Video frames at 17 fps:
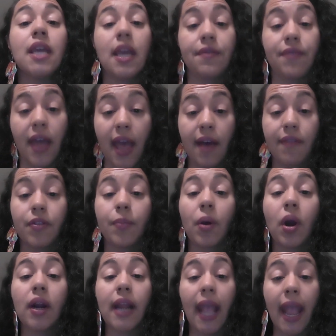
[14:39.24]
If I have the
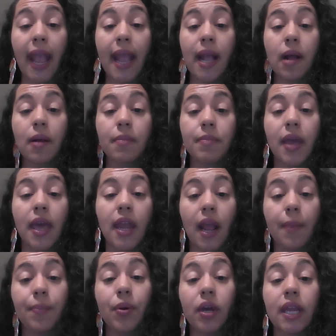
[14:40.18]
part am and
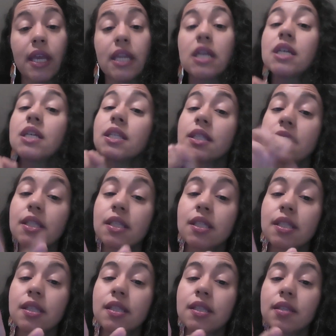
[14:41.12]
I put in
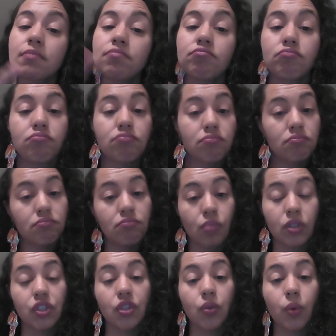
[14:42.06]
s,
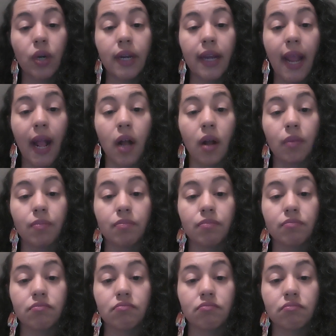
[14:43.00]
what's the word now?
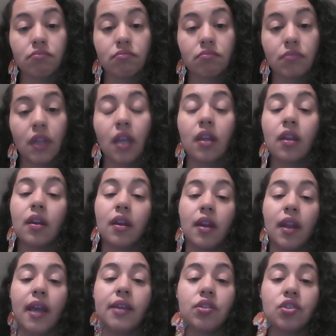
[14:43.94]

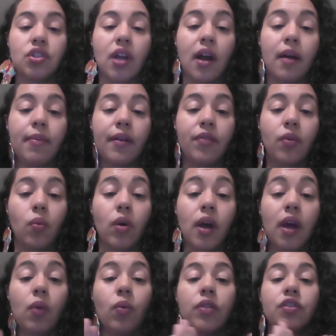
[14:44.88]
Nice job,
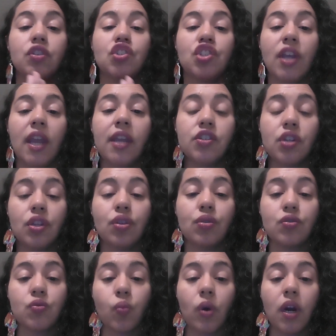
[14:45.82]
everyone, with changing
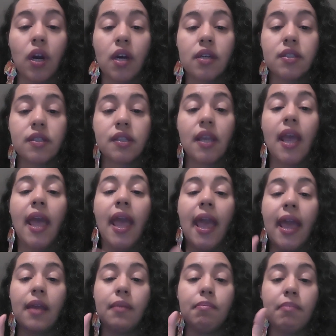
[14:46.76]
those words
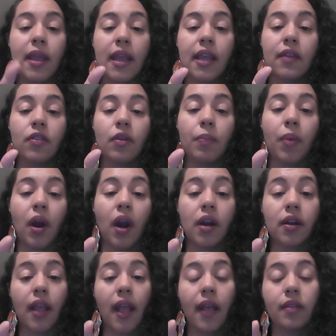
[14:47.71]
and making the
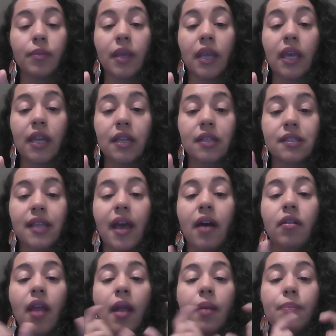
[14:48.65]
part and the beginning
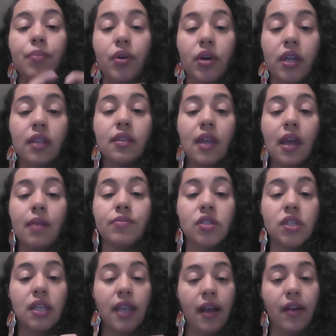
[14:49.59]
sound and putting them
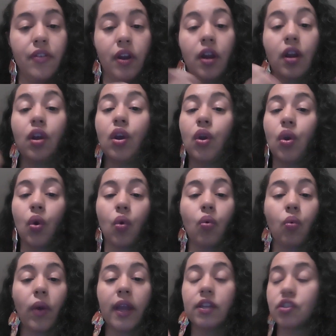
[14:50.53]
together.
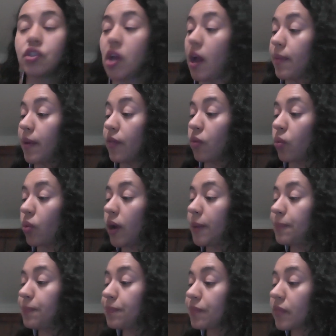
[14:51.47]
Great job,
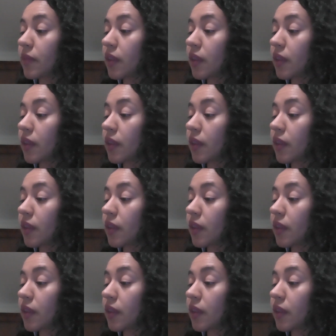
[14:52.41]
everyone.